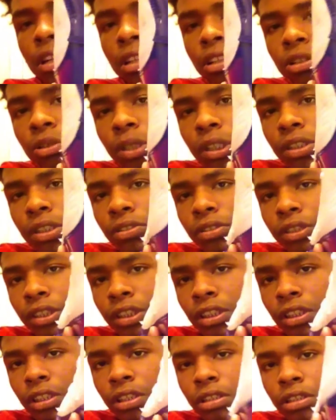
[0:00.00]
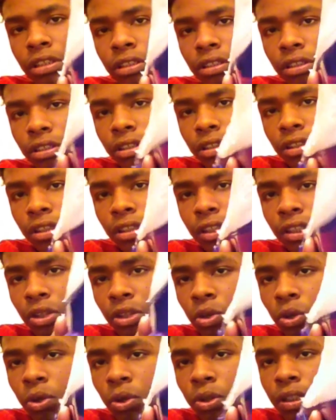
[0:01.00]
23 in the
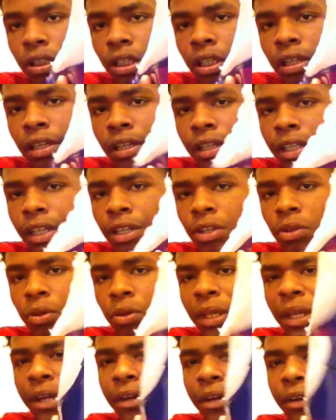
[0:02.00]
gold yellow Laker